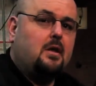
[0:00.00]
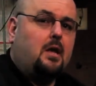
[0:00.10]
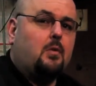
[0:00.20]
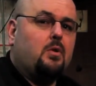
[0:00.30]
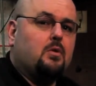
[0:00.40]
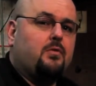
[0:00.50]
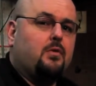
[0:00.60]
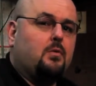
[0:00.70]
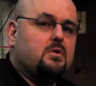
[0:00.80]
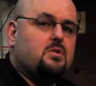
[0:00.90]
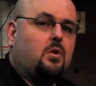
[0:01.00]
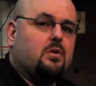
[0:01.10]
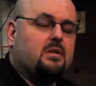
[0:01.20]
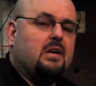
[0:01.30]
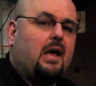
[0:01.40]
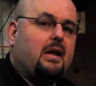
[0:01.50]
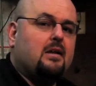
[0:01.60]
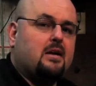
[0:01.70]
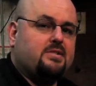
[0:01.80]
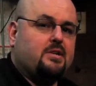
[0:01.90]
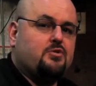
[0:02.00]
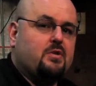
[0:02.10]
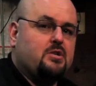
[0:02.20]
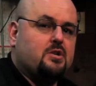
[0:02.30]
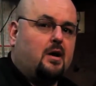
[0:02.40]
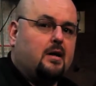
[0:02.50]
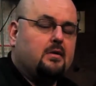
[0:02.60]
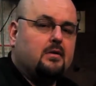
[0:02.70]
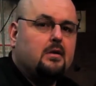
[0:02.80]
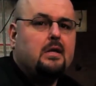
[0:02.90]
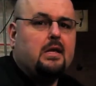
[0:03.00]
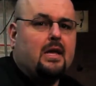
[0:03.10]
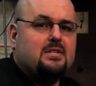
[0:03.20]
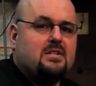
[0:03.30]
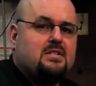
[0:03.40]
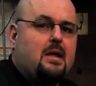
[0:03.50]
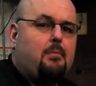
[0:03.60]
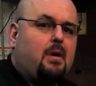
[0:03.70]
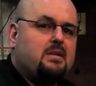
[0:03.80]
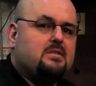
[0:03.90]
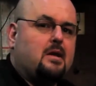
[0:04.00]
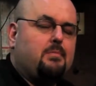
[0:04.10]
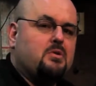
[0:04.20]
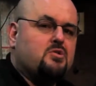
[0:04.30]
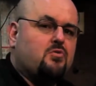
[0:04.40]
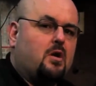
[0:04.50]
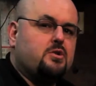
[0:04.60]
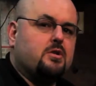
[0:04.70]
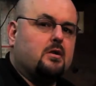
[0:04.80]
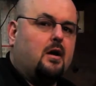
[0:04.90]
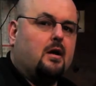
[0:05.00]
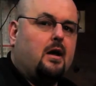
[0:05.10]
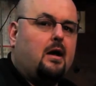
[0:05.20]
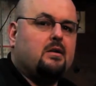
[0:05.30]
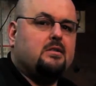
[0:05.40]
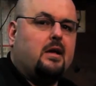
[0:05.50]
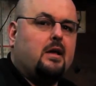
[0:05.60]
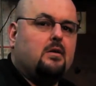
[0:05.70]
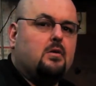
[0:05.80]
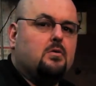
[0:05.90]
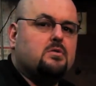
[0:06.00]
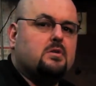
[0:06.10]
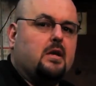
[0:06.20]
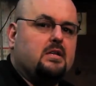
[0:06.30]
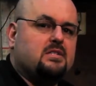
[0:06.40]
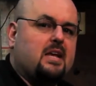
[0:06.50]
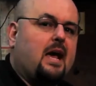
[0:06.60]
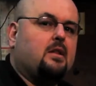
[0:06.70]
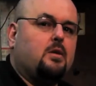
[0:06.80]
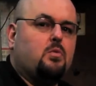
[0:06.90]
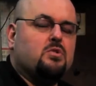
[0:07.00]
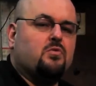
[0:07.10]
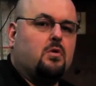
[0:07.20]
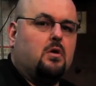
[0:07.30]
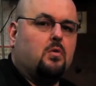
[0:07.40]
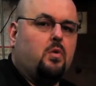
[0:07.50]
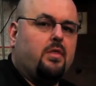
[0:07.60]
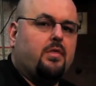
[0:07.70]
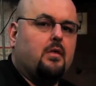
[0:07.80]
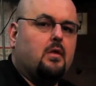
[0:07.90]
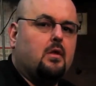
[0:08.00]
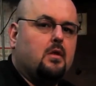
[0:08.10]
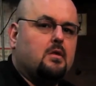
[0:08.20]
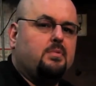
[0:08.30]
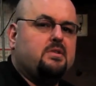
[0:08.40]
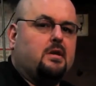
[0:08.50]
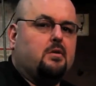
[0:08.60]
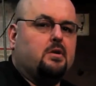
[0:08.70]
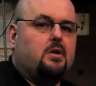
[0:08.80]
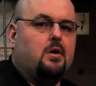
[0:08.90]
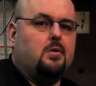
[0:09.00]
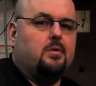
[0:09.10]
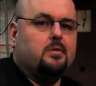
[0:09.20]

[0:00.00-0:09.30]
and we look for what's called a diagnostic tree chart. It's a step-by-step instruction on how to diagnose exactly what's wrong with the particular code.